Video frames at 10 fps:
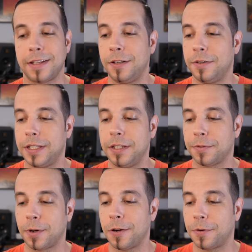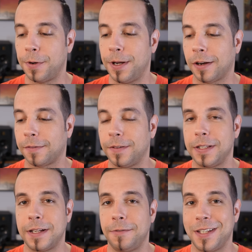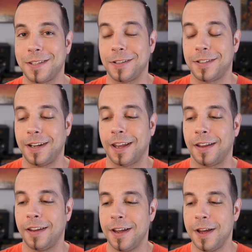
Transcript: I know these were all choreographies that we saw today,